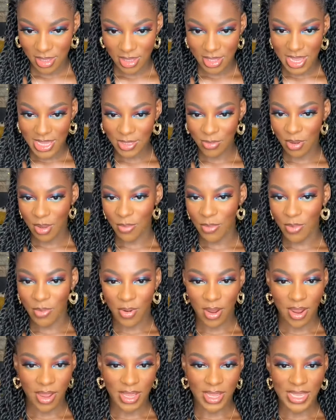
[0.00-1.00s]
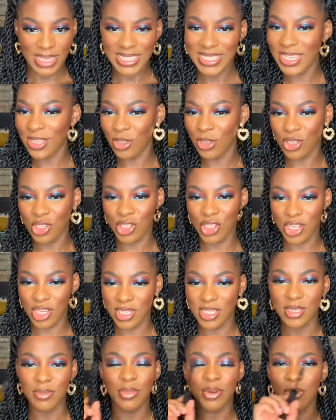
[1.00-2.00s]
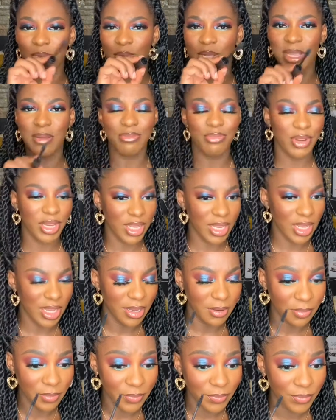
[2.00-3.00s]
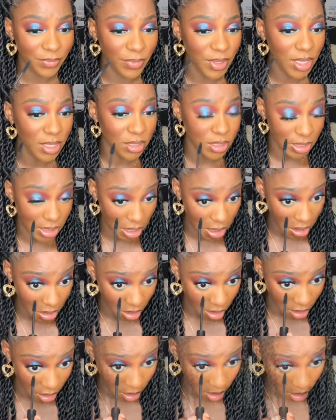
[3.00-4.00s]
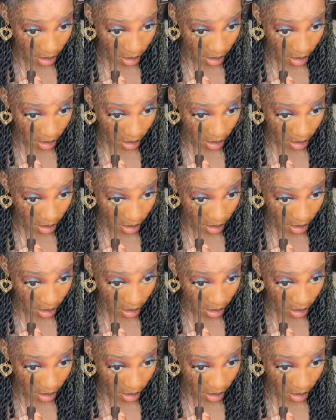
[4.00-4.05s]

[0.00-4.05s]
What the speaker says: that's probably why it still looks good, but we're gonna bring it together.